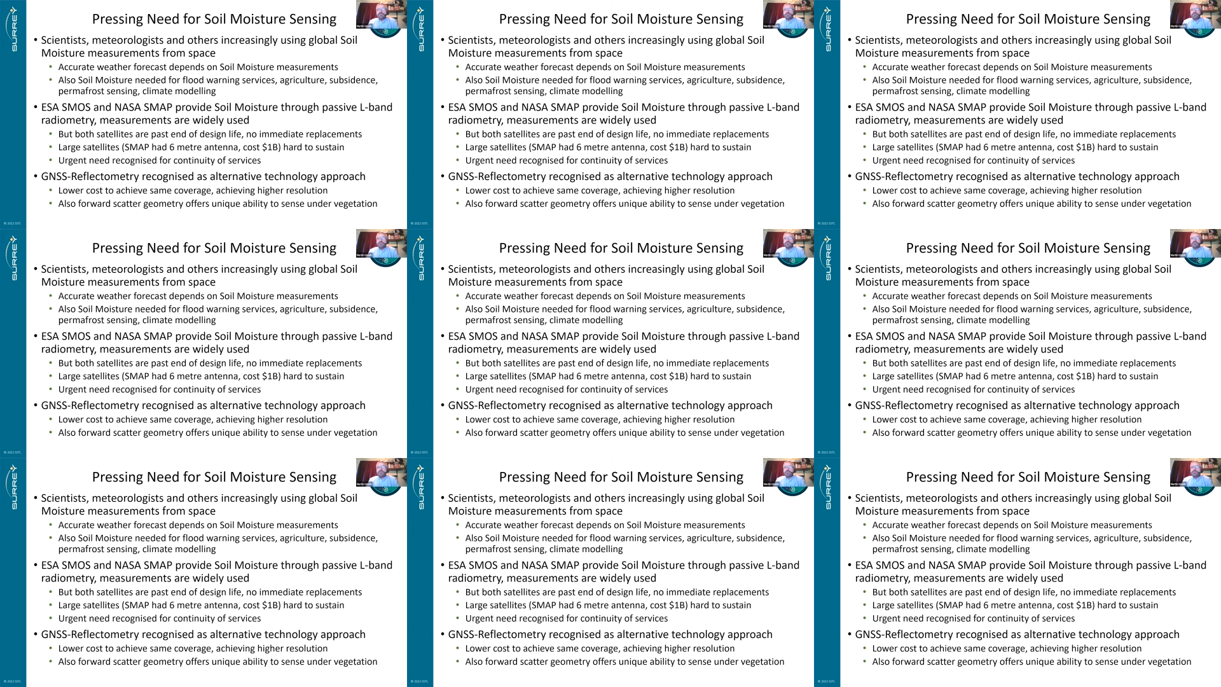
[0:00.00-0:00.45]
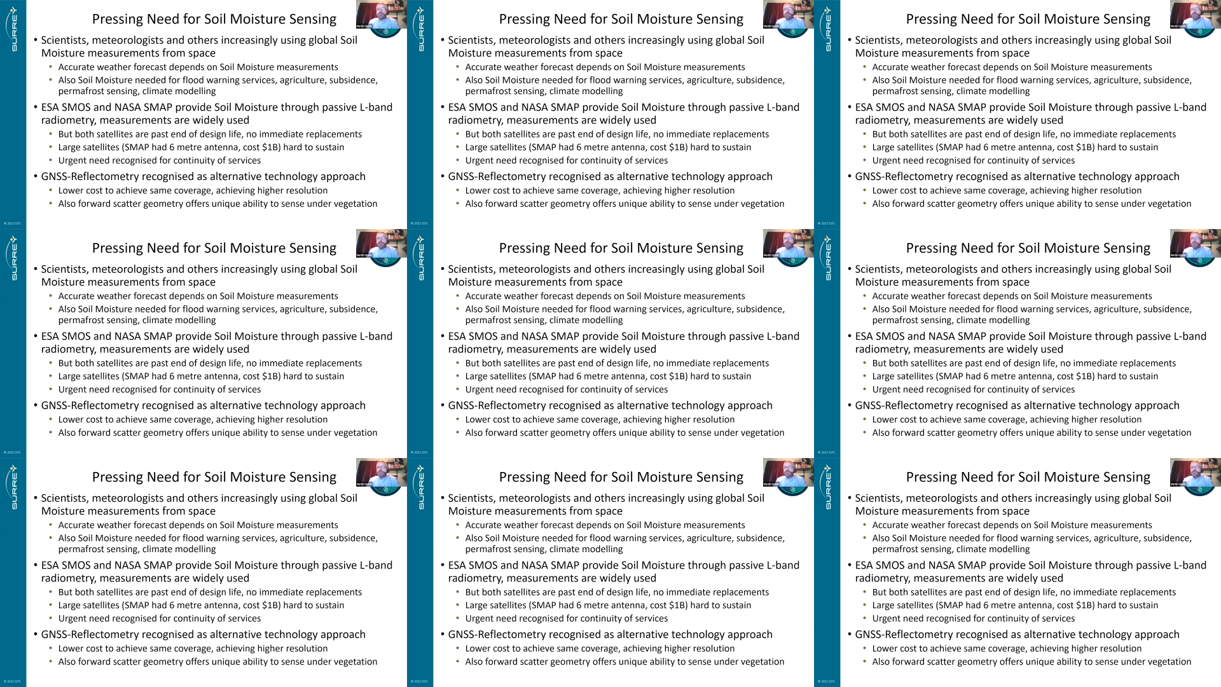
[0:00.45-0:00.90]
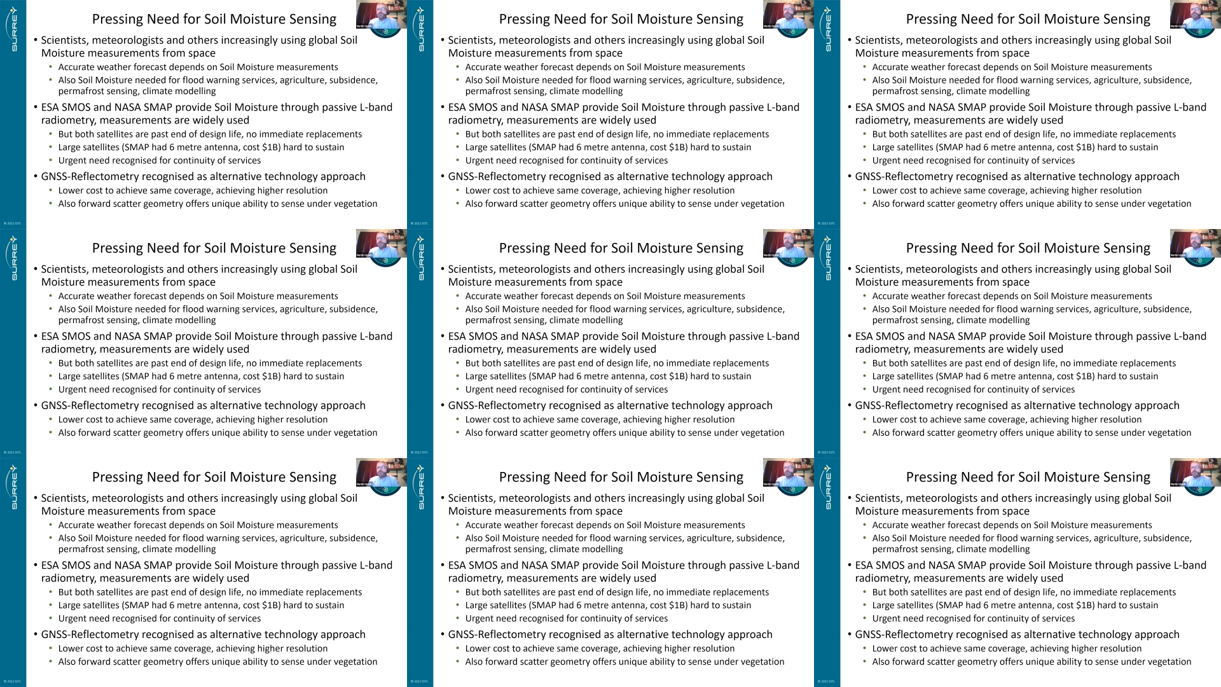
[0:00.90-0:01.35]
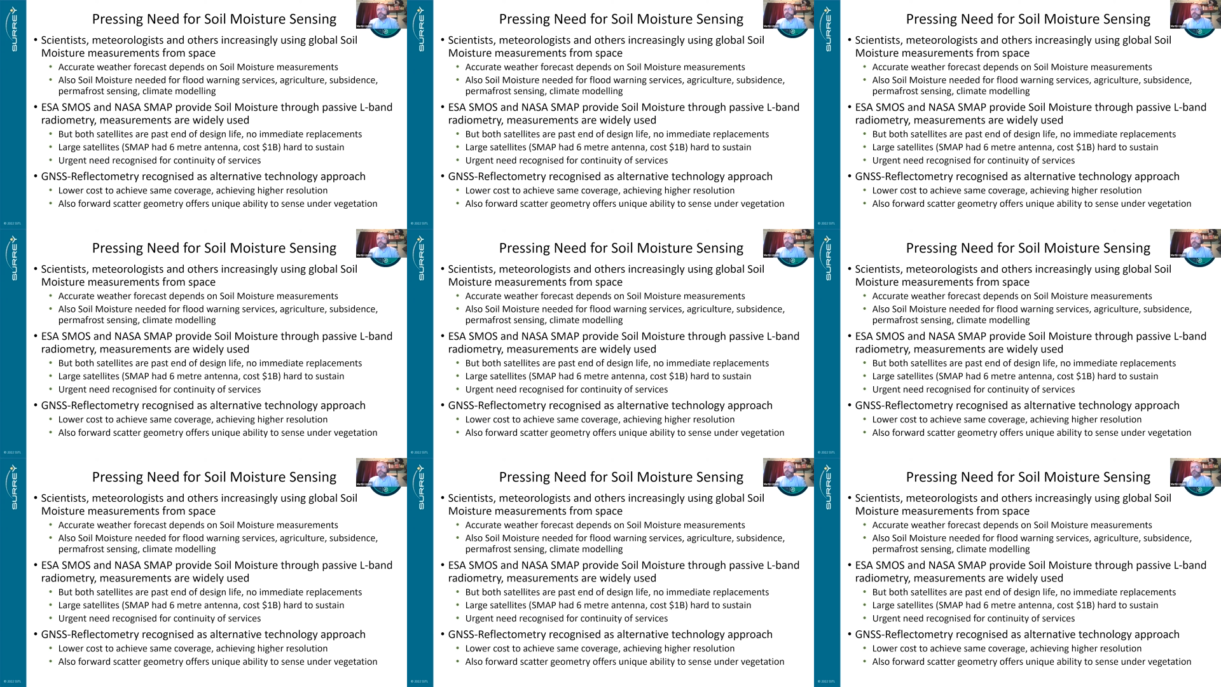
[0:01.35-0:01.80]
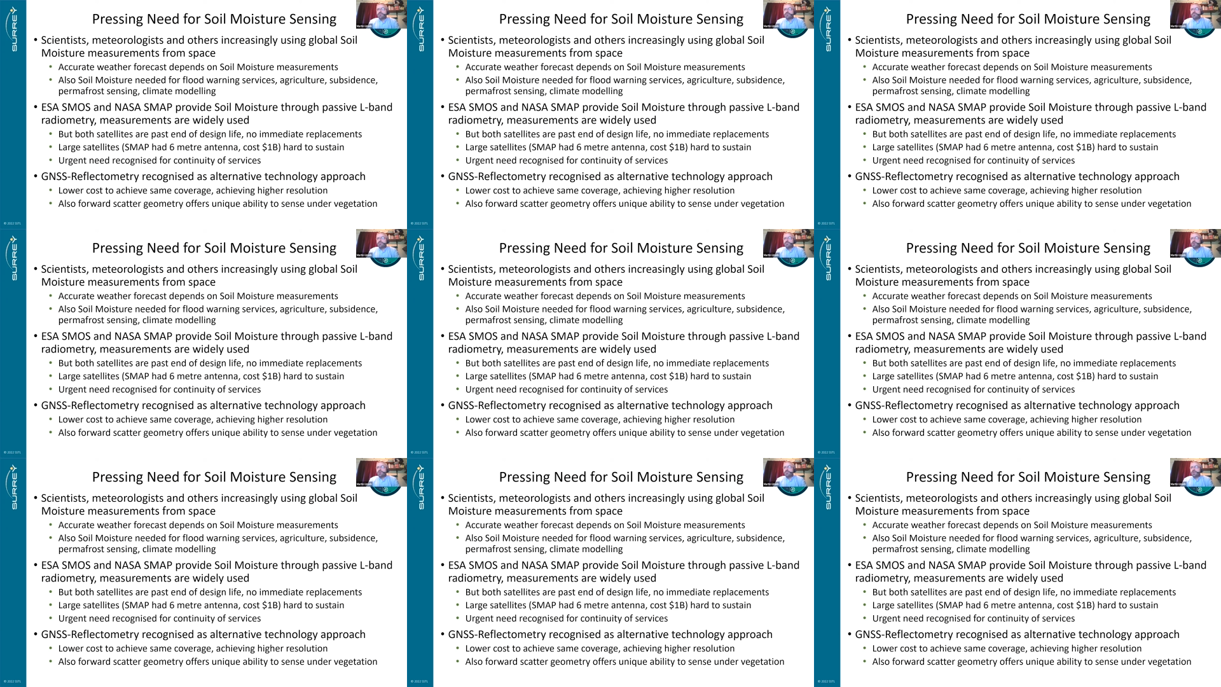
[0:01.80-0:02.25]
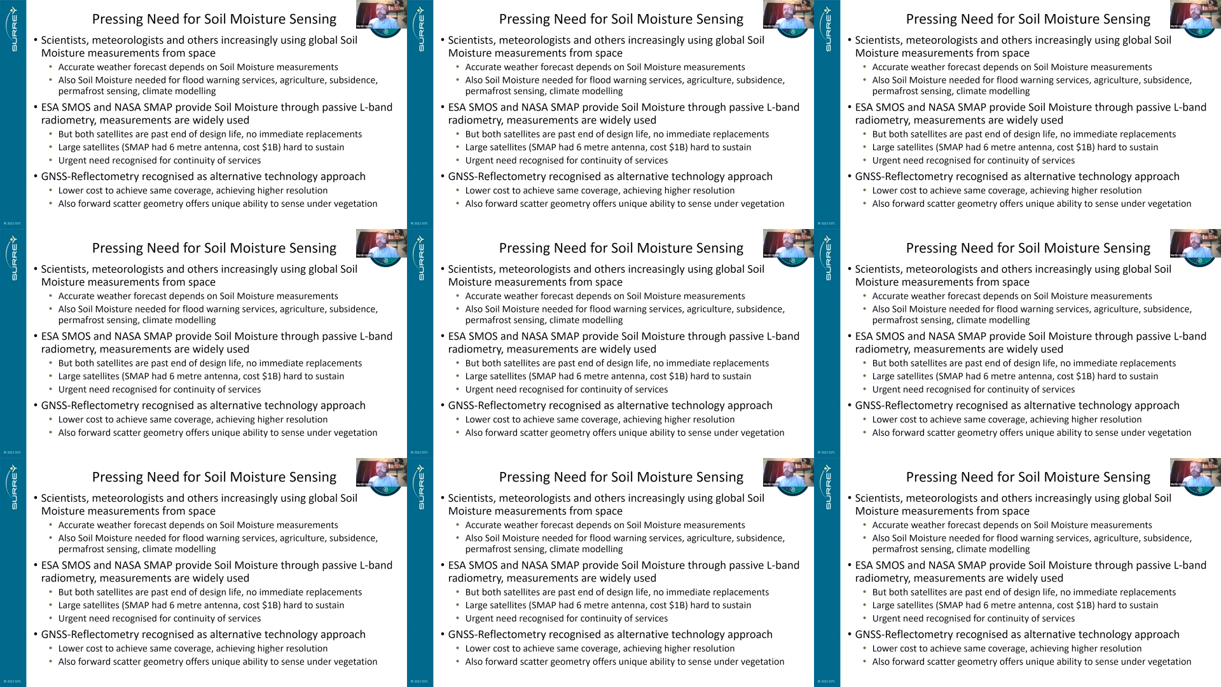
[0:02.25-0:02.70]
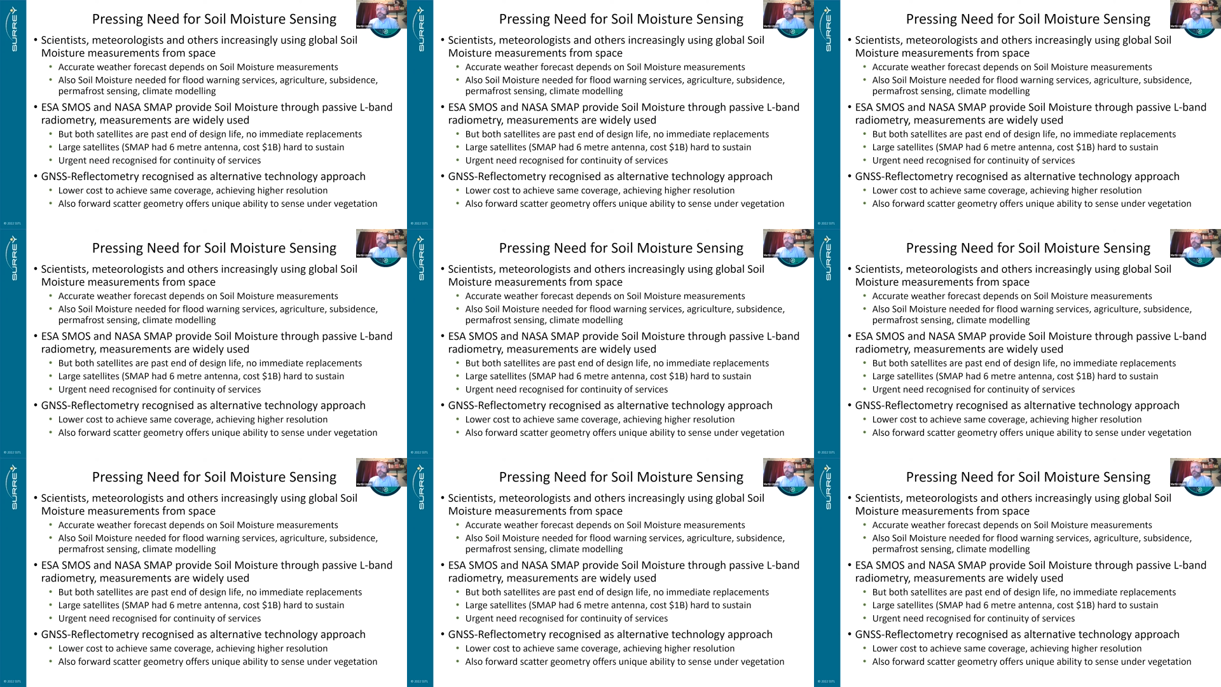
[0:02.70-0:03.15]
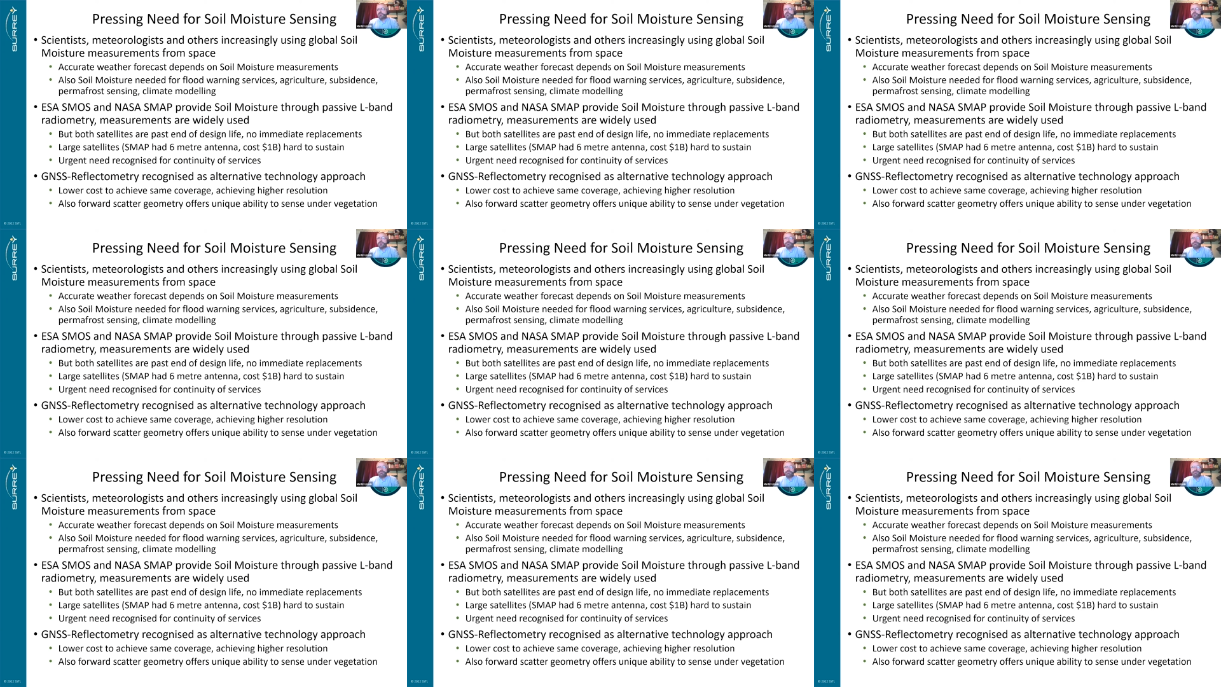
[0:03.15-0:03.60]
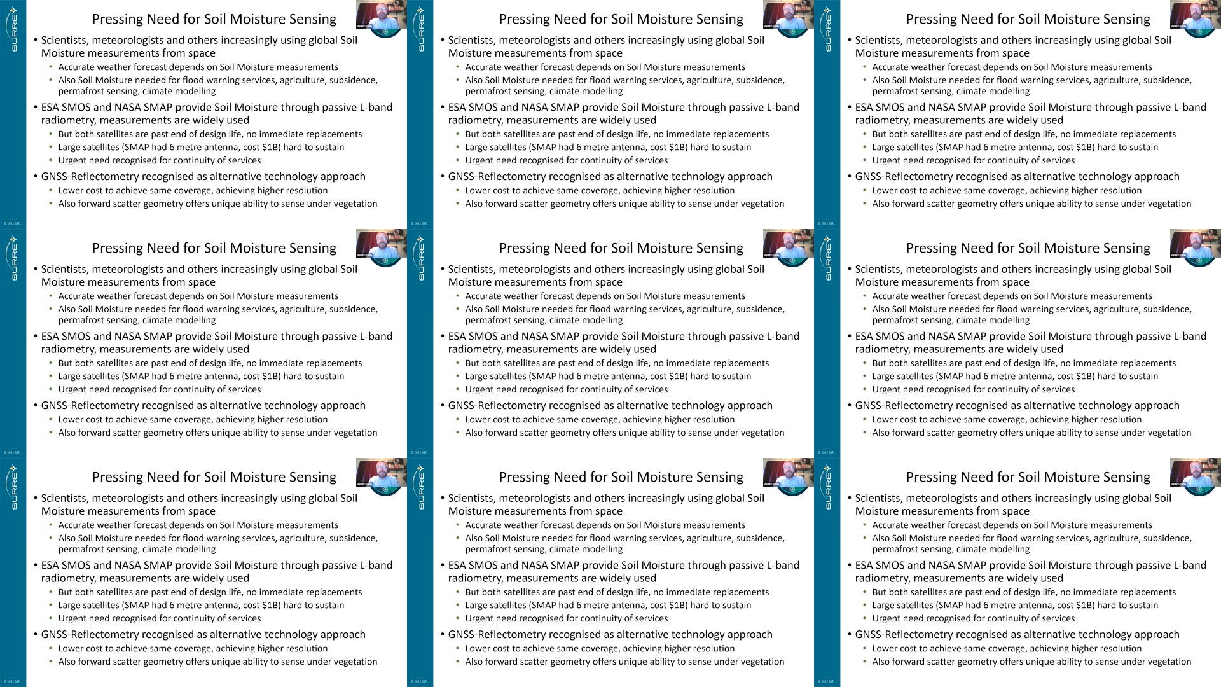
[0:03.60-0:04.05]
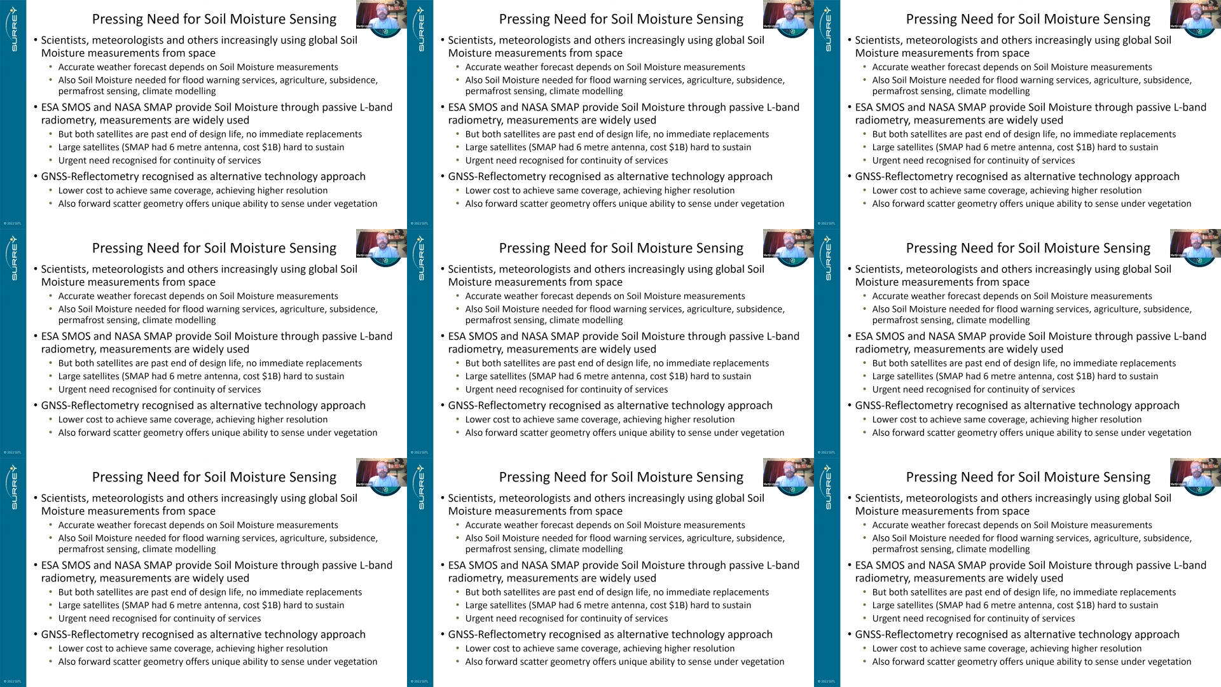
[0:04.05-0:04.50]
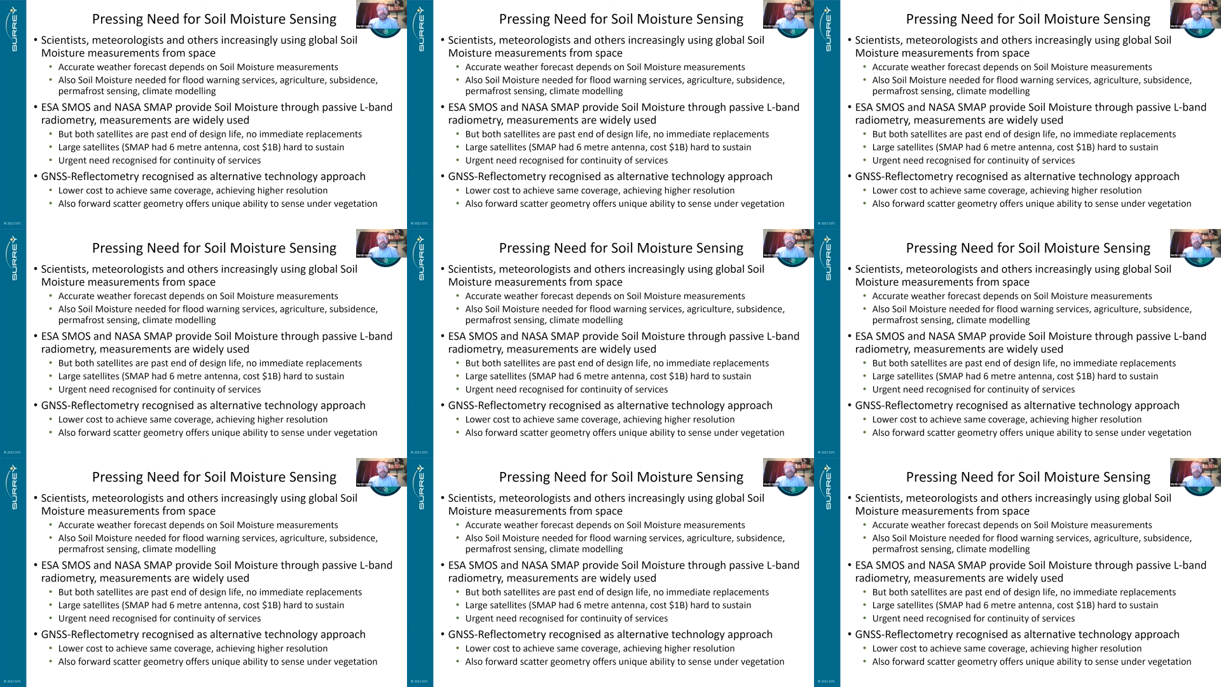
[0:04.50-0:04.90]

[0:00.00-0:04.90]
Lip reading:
[unreadable: no face in view]